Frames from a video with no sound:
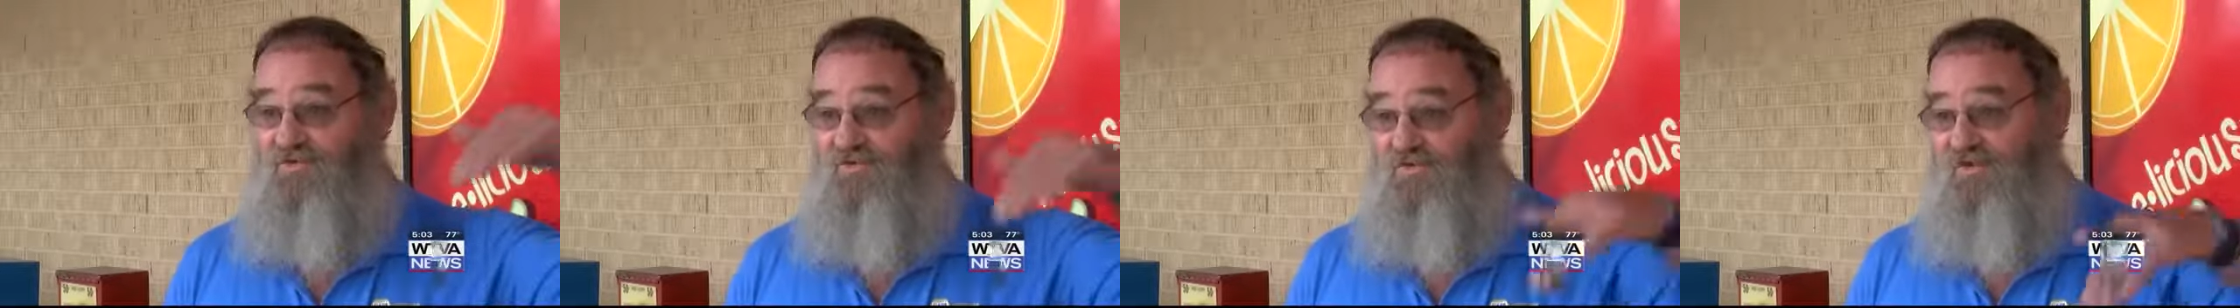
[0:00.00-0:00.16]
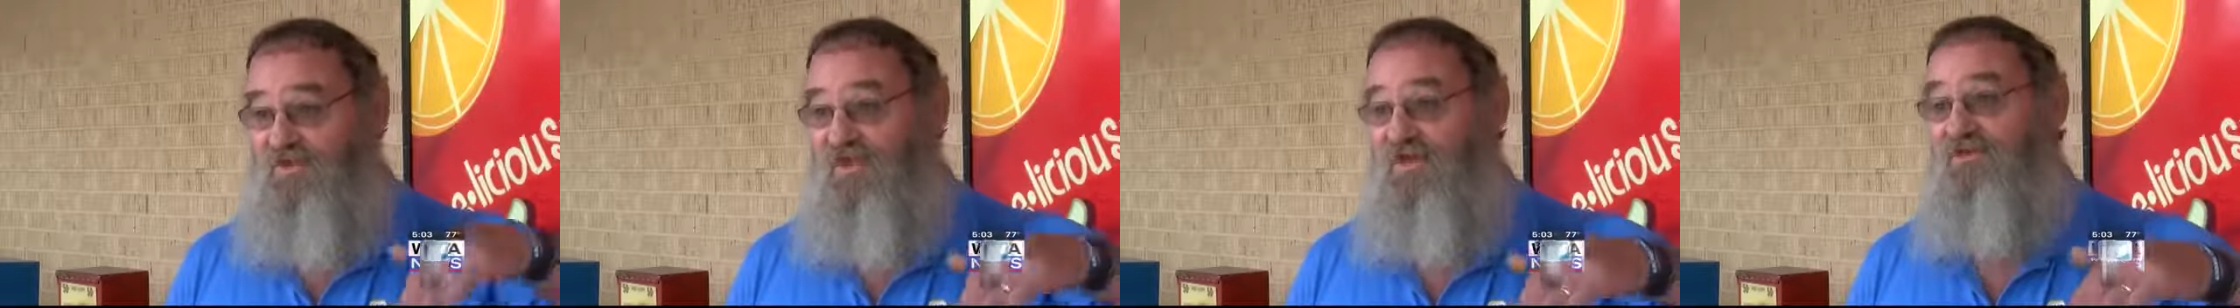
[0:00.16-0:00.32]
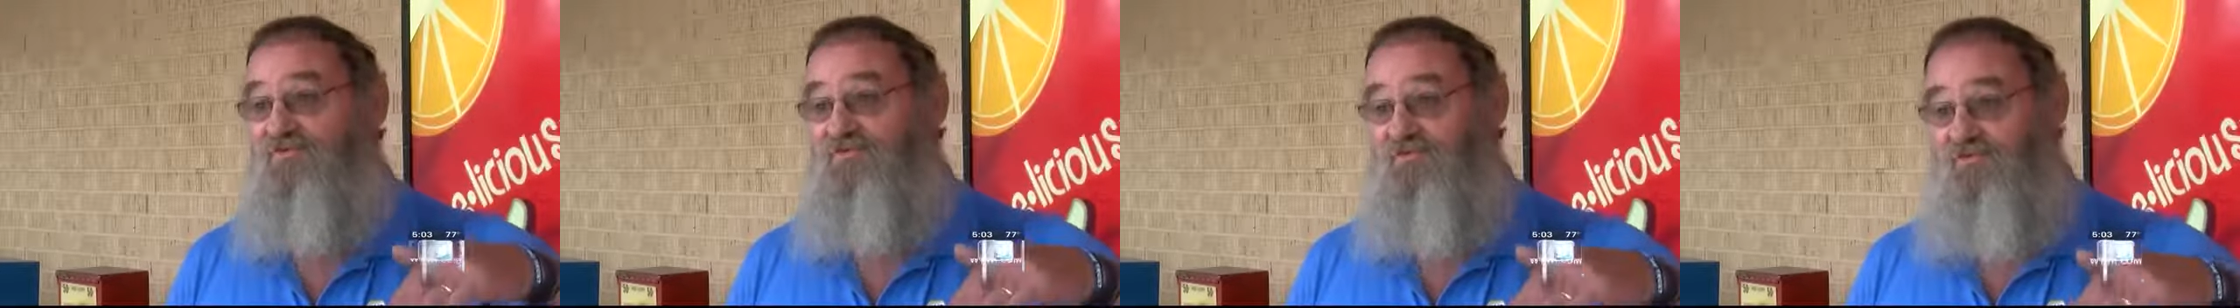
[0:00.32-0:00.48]
and
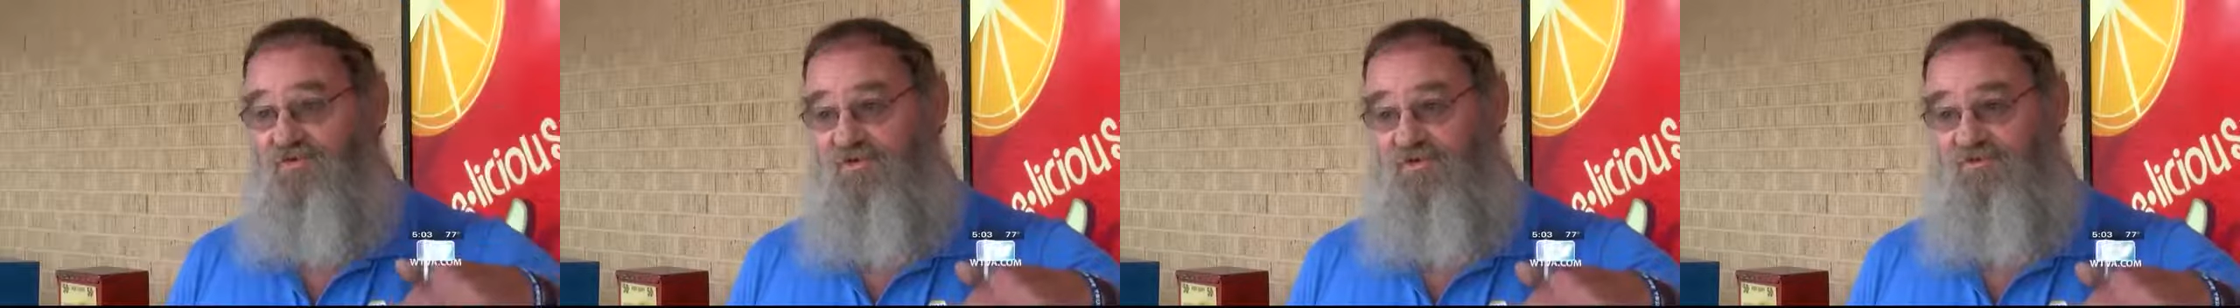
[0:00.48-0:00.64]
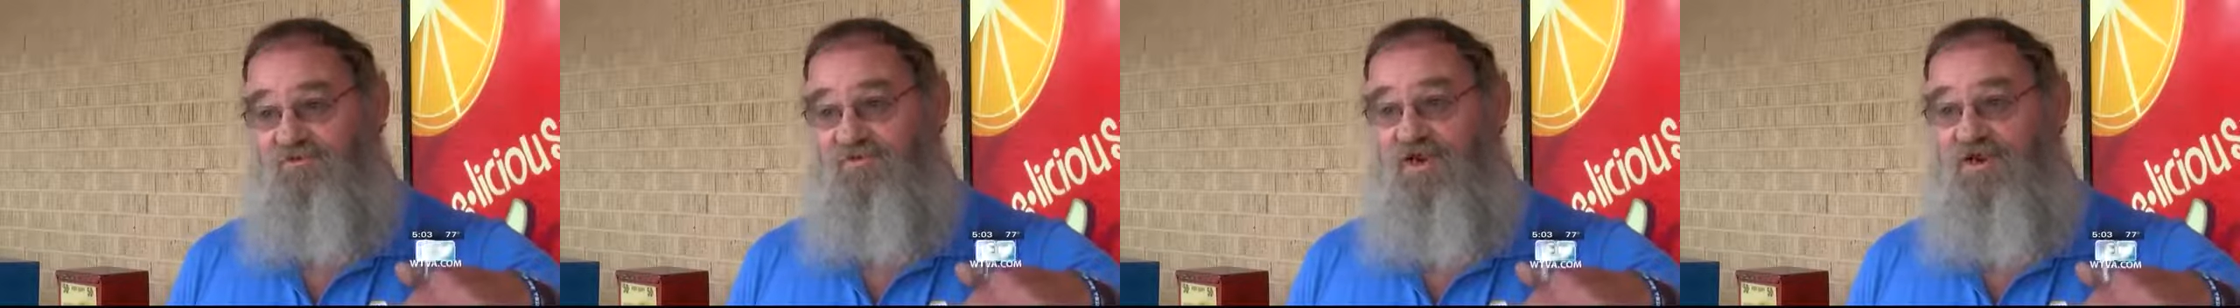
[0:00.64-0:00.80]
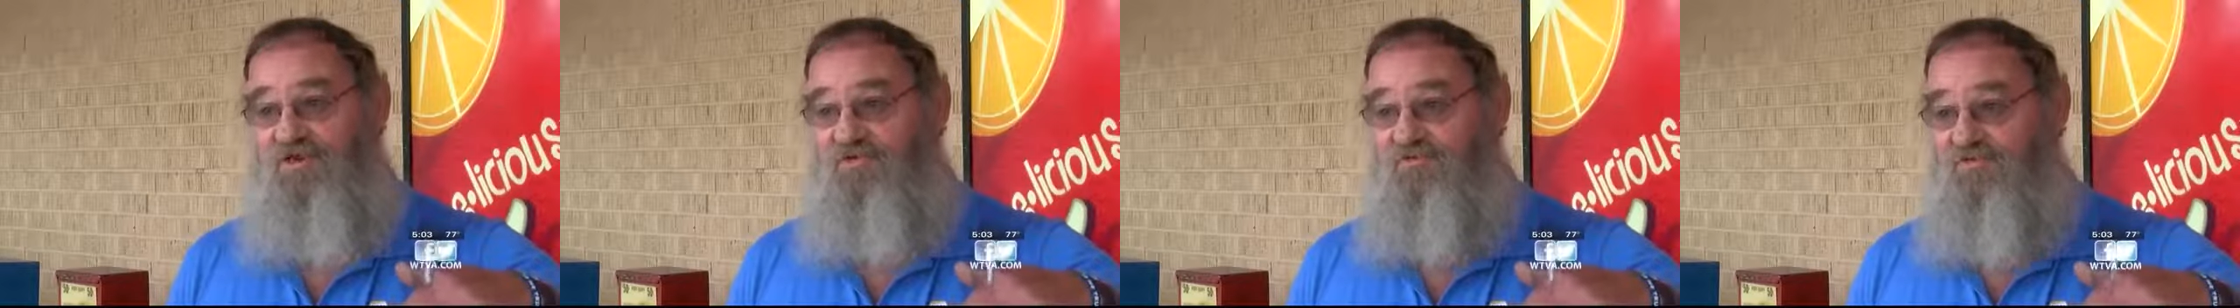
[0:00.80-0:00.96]
it's a real
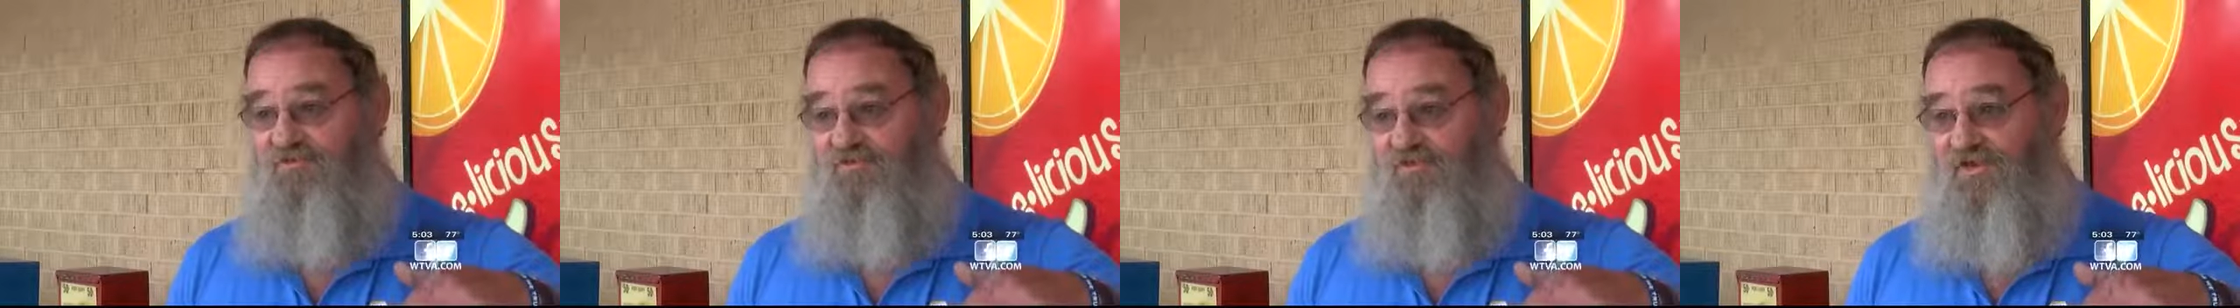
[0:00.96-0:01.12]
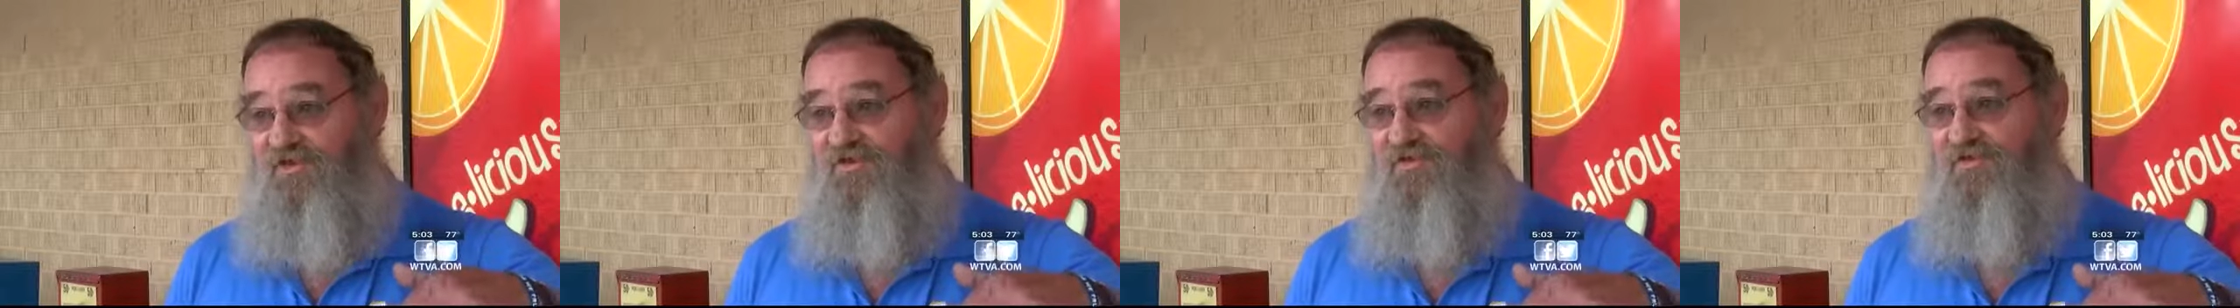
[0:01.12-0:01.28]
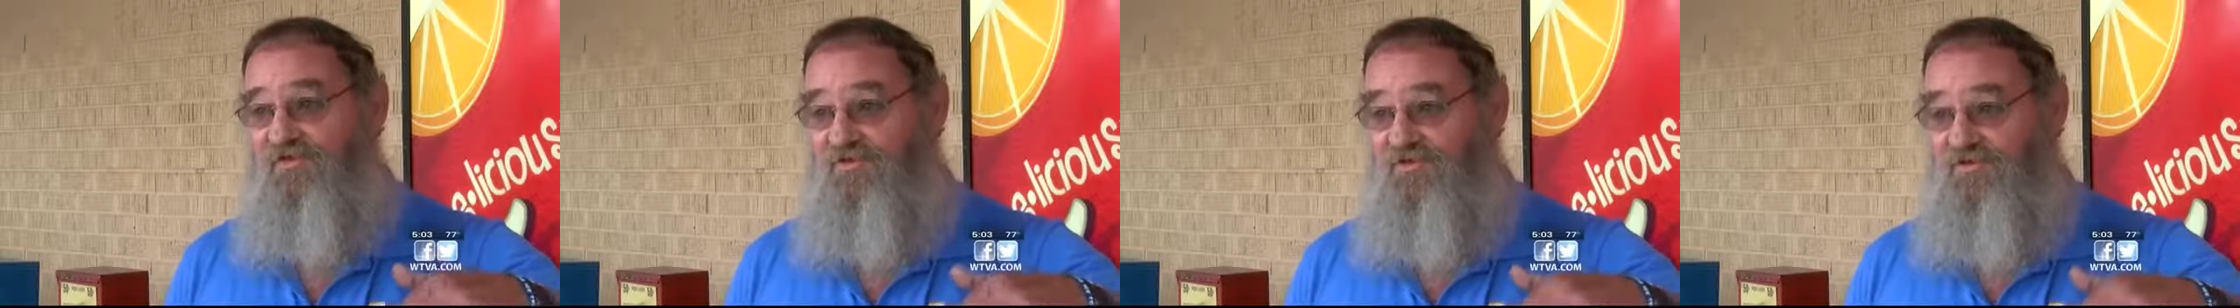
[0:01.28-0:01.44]
dangerous hill.